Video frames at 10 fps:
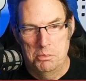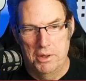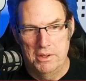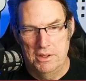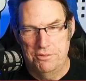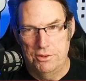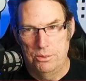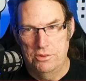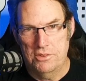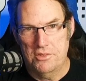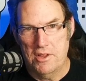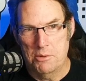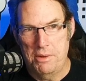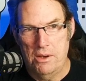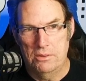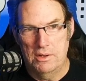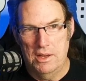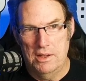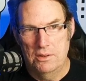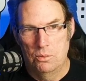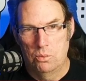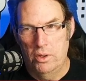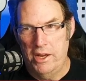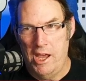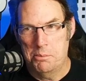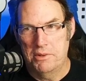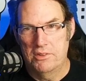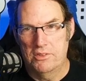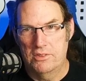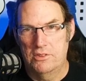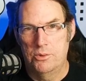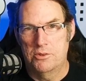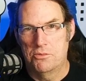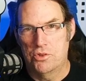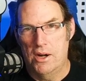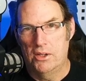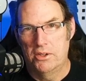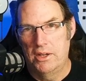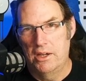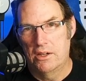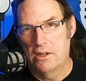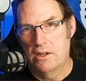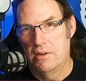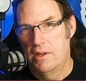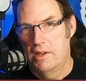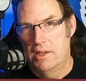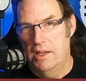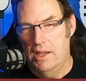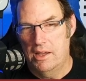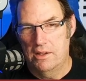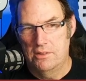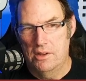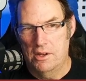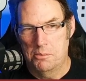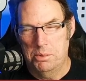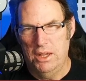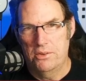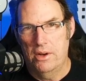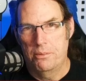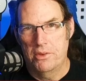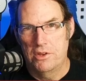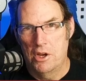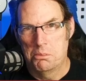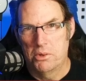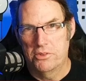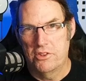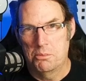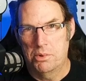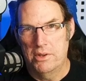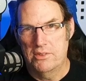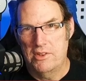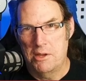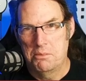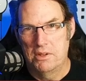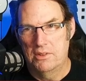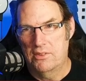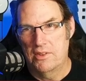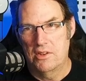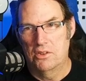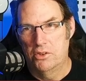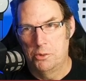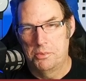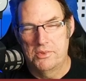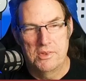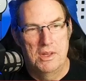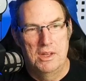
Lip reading: But if you just think about what happens, do some trial and error, and play around with the numbers and the print statements and the loops,